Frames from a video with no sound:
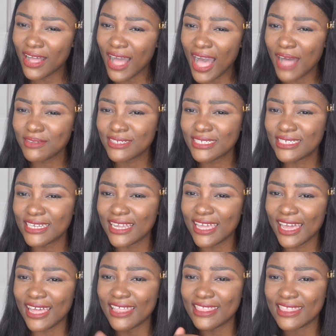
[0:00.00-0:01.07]
how did she
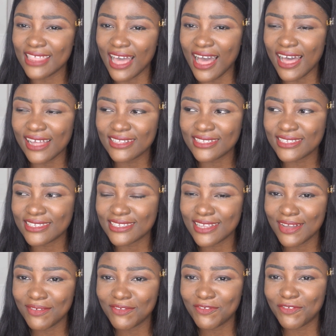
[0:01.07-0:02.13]
get that
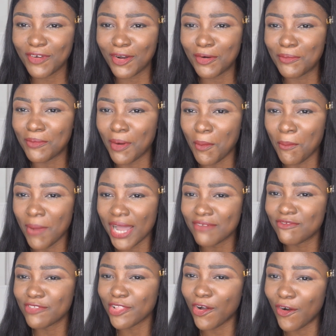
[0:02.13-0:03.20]
from my
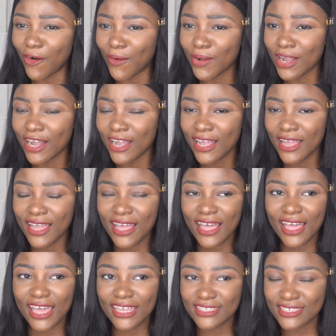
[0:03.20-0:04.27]
vlog?
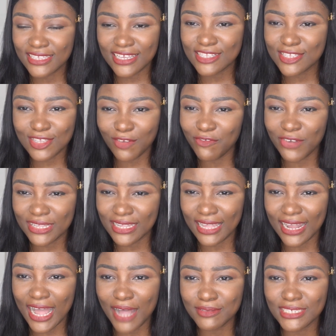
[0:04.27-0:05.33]
It's so funny.
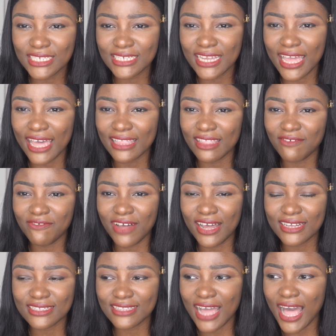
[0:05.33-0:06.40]
Like, how did she get the
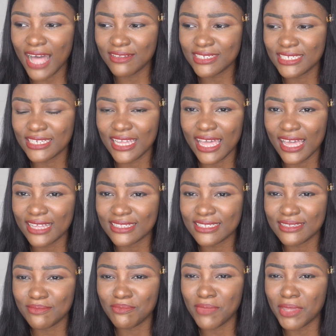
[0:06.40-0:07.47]
fact, how did she
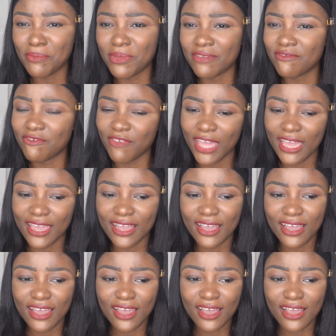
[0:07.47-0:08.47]
get me being fake,